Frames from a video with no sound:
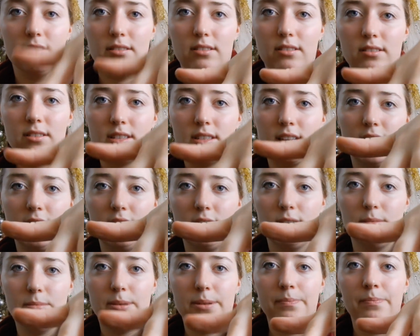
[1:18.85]
Or is that
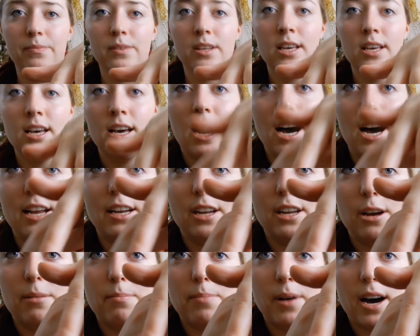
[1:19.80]
normal? I don't
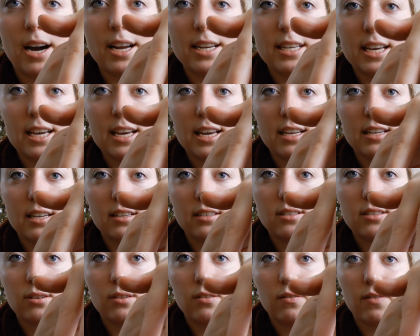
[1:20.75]
know, but I did
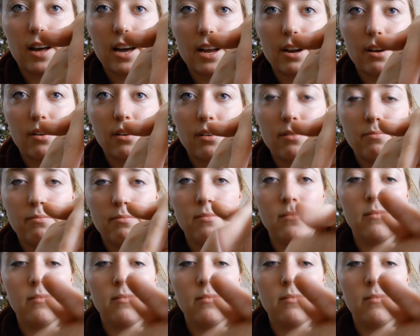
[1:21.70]
sort of like